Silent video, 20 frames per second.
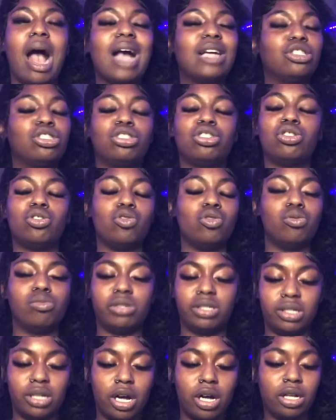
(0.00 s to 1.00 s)
I just knew it
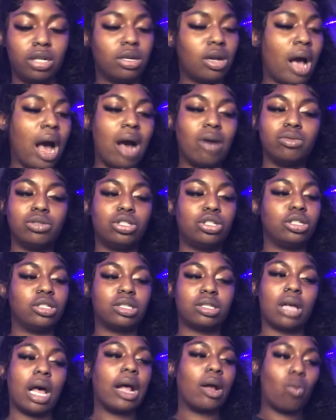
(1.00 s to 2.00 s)
was done. I was
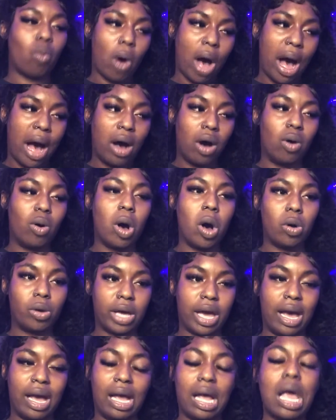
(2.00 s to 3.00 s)
just like, wow,
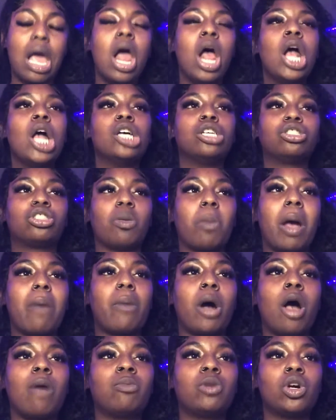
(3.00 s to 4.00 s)
okay. So my
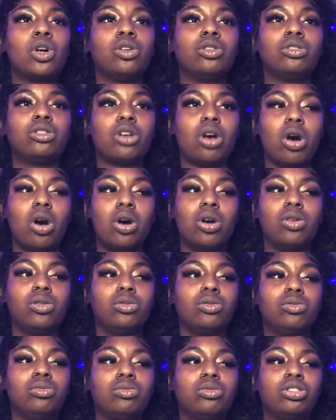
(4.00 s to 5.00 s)
mom goes,
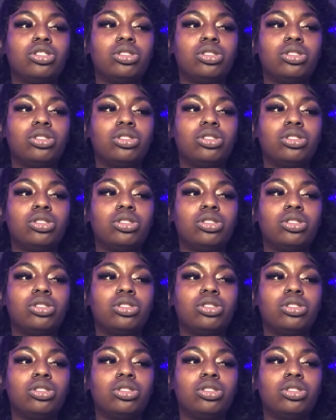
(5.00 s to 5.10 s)
oh,